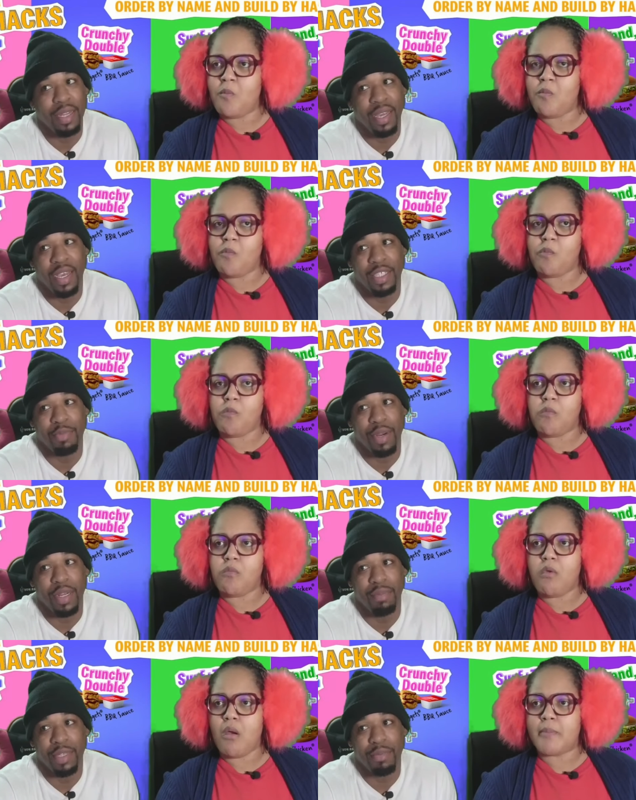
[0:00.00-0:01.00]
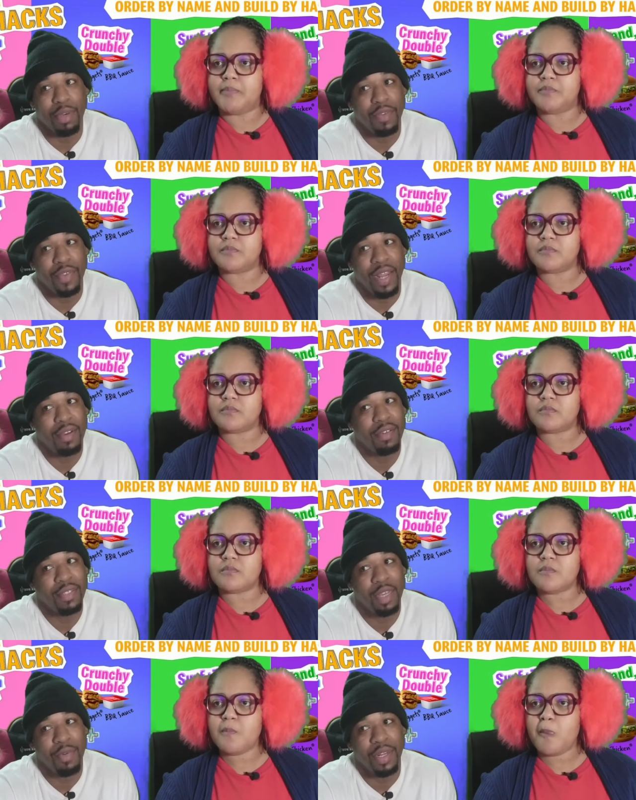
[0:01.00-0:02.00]
Speaker 1: hash brown McMuffin. Of
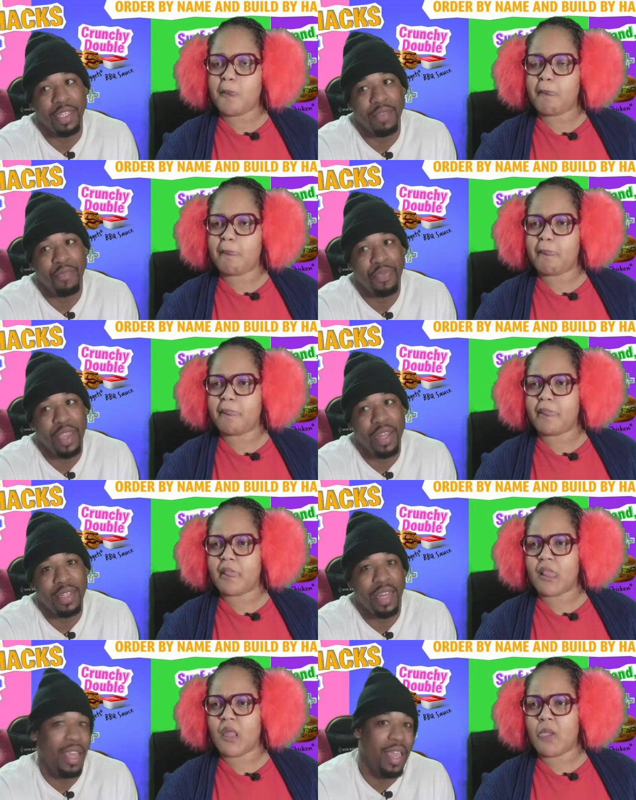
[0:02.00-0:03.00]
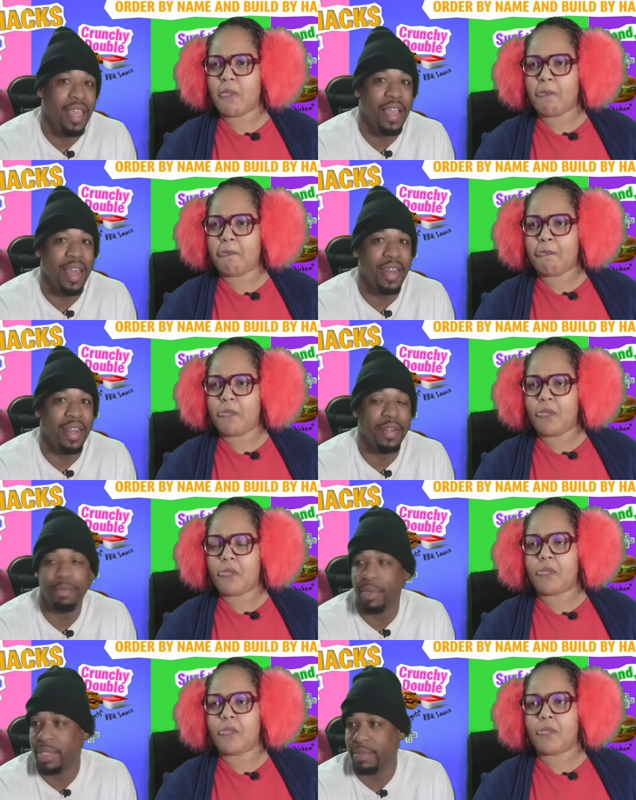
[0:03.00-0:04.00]
course I would have got that egg out of there,
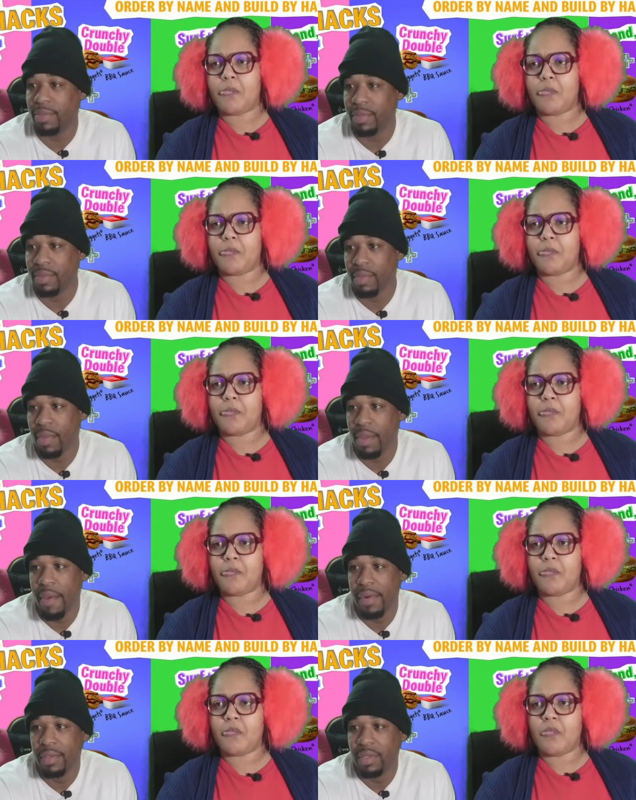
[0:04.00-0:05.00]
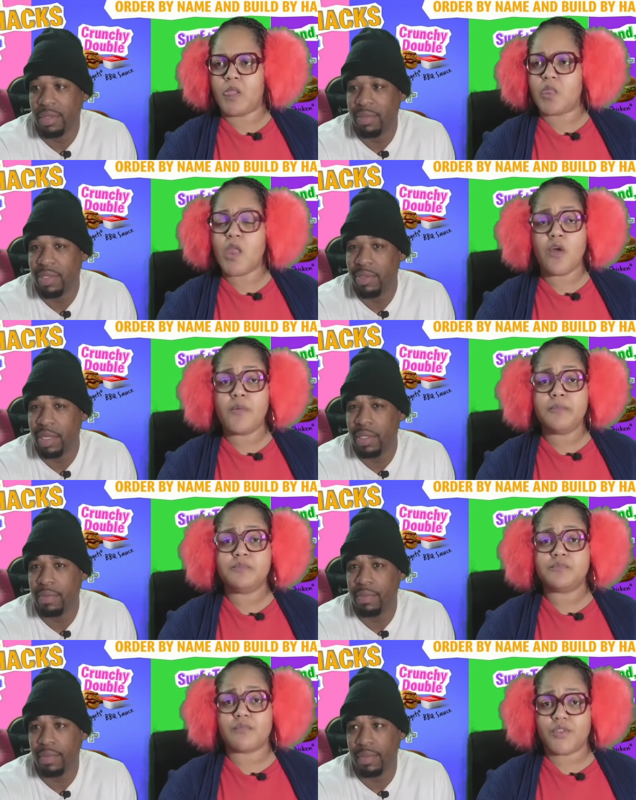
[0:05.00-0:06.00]
but. No,
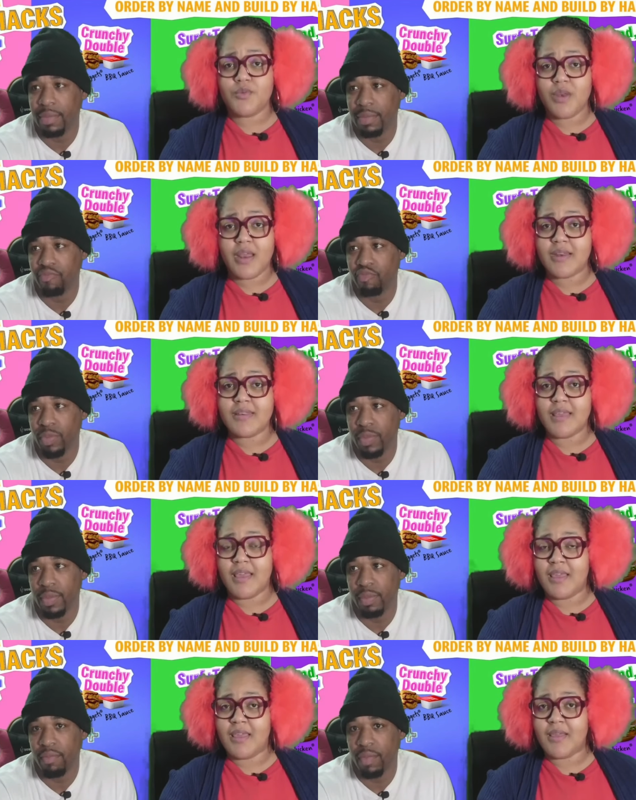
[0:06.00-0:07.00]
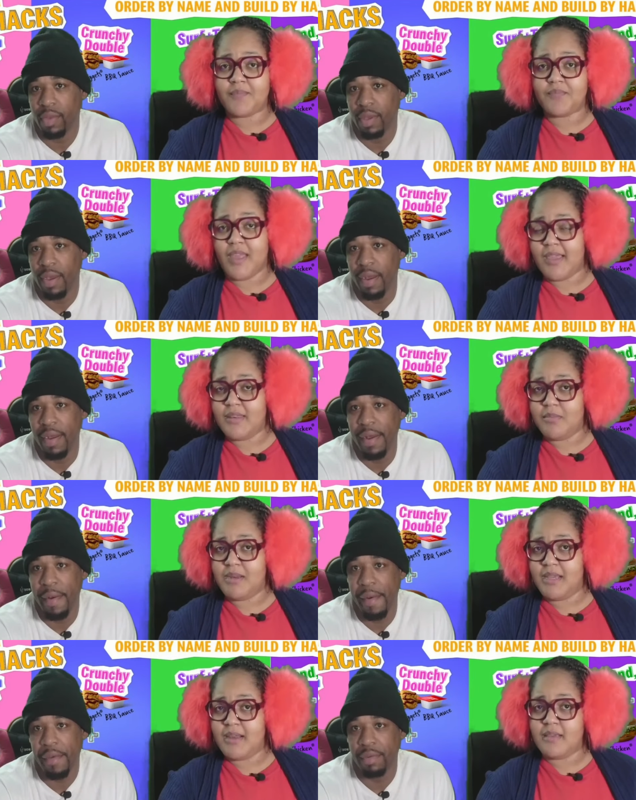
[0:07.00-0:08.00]
you
Speaker 2: would have eat the egg. I ate the
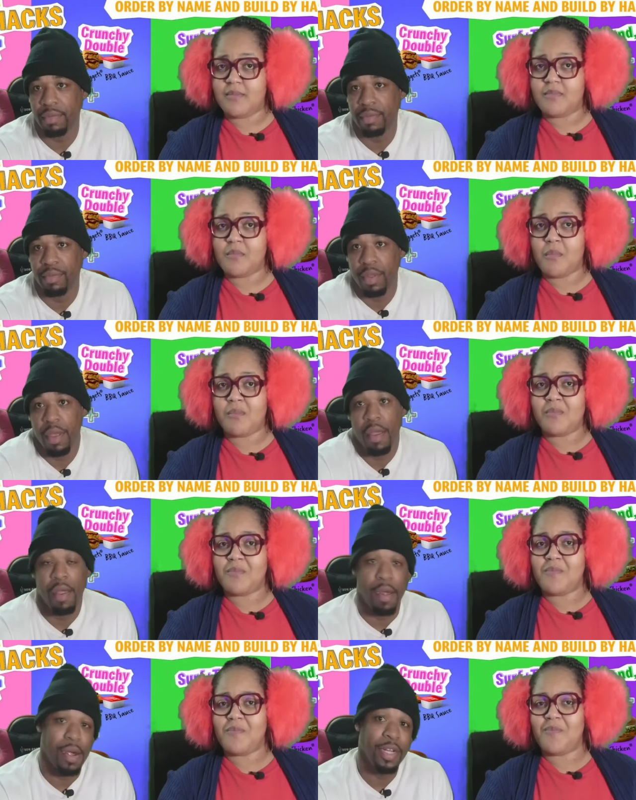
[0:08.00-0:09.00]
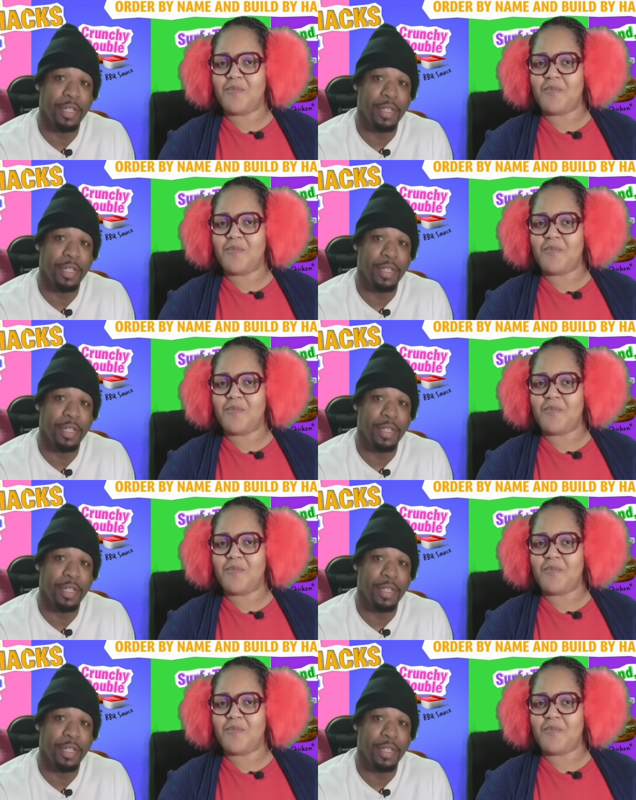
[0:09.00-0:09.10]
banana. All right.